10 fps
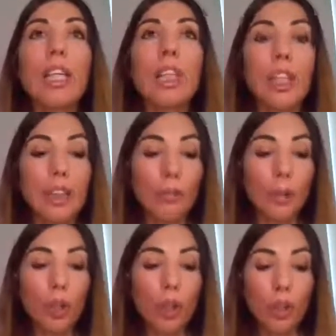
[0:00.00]
just
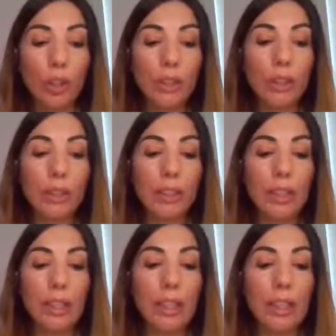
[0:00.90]
because
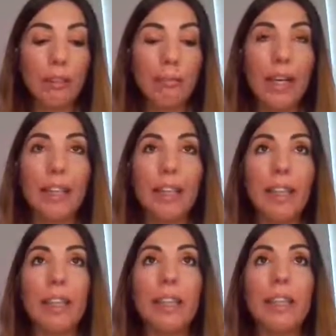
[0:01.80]
my
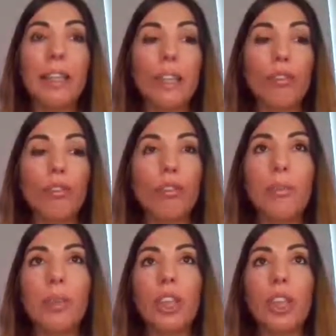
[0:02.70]
techniques, they
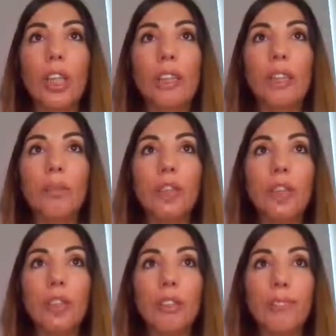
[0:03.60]
don't purchase the
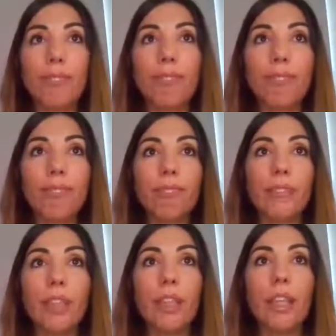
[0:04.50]
machine.
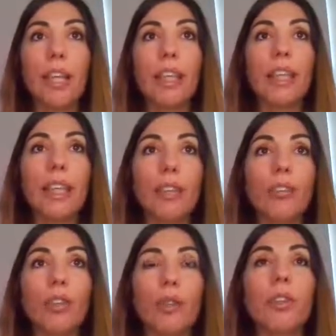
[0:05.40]
Okay, yeah,
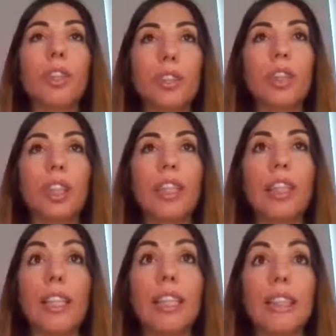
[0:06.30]
to do the
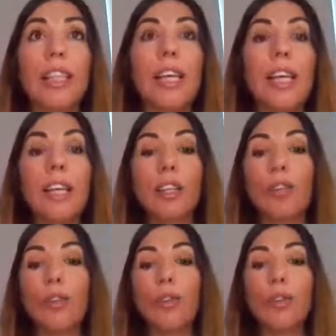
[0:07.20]
shading, yes.
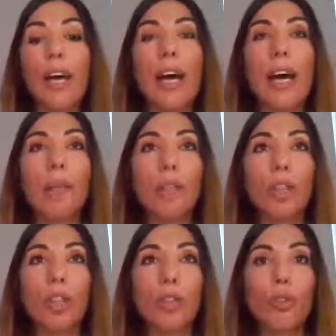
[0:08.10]
So I'm
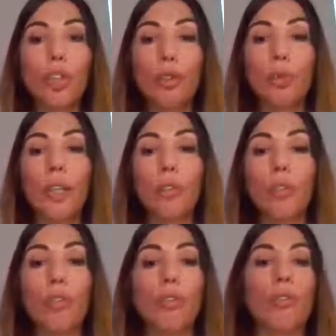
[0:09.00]
going to show you what I
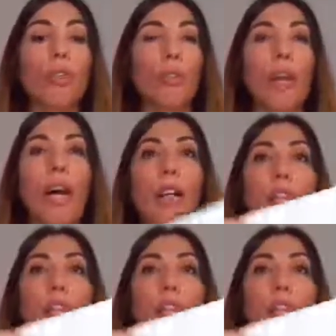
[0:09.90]
use. So I